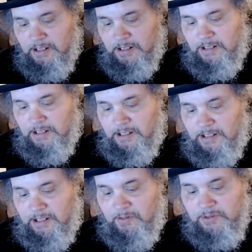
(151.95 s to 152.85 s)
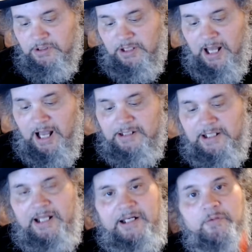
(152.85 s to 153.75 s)
it was clogged,
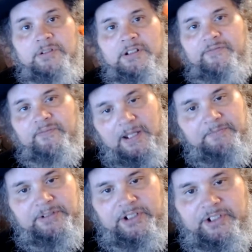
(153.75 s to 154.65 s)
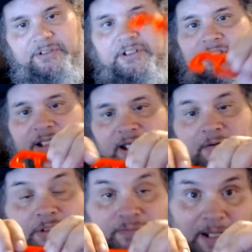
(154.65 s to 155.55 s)
and it was flimsier than this. It
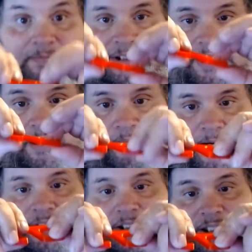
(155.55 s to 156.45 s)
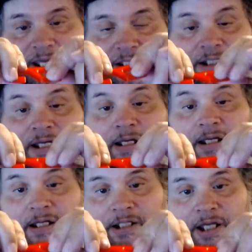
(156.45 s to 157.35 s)
was flimsy compared to this.
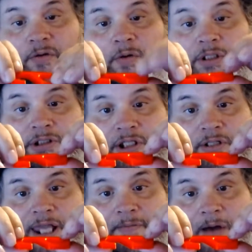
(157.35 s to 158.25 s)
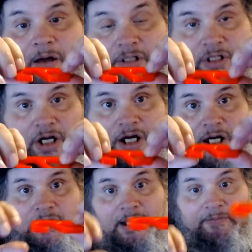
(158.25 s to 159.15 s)
The other one still came out
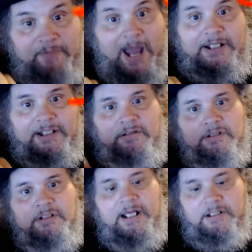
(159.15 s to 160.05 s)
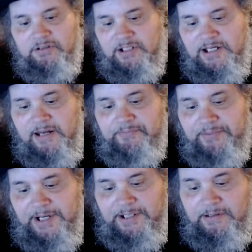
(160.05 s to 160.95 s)
good. It finally looked like a 3D
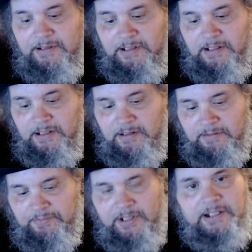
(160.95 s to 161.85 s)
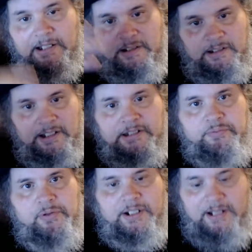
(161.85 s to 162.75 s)
print, but each
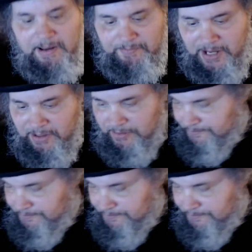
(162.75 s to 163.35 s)
print got better.